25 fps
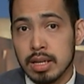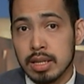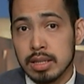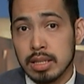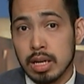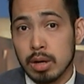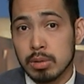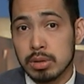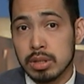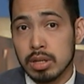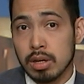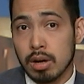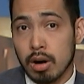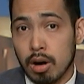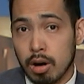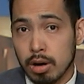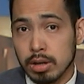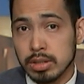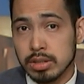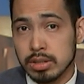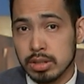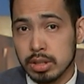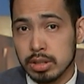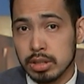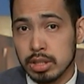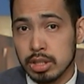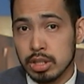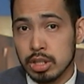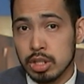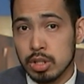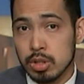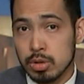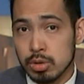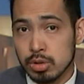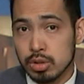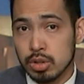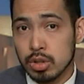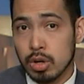Now, there are certain
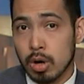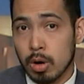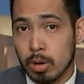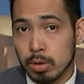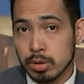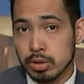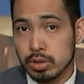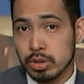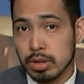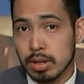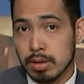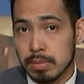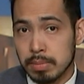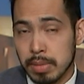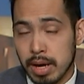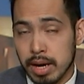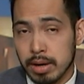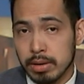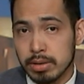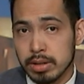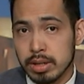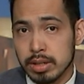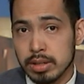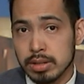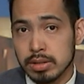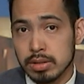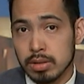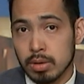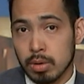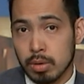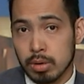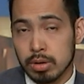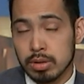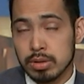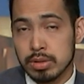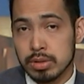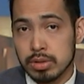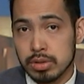huge cultural barriers
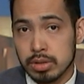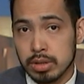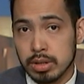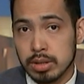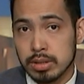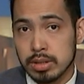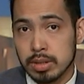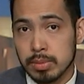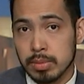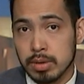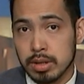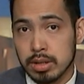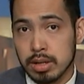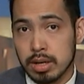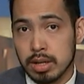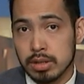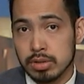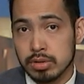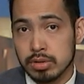or concerns about